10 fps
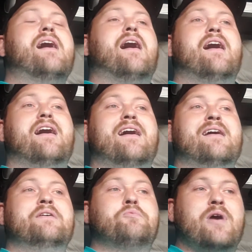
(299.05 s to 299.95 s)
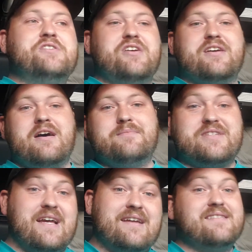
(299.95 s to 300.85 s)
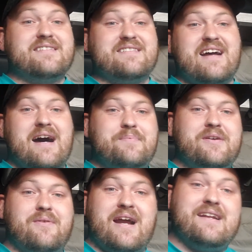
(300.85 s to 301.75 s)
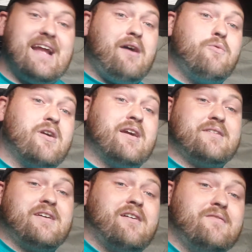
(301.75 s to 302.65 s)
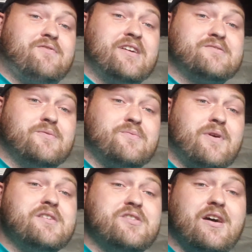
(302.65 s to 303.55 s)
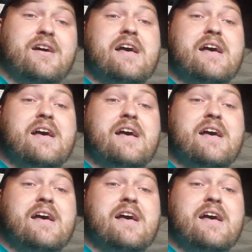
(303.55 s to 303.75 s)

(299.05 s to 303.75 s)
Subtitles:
Russia comes in to stop it, right? Now we're at conflict with Russia,